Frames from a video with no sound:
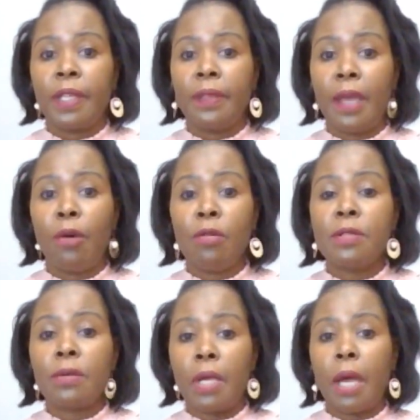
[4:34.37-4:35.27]
They are
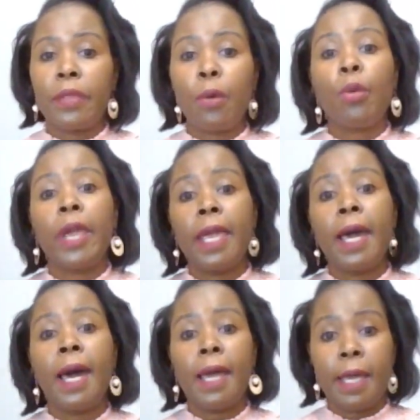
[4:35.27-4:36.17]
also, the way
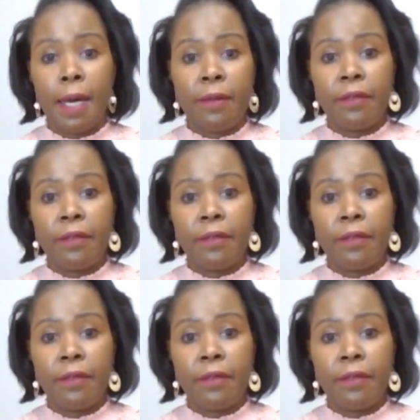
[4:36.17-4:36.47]
I have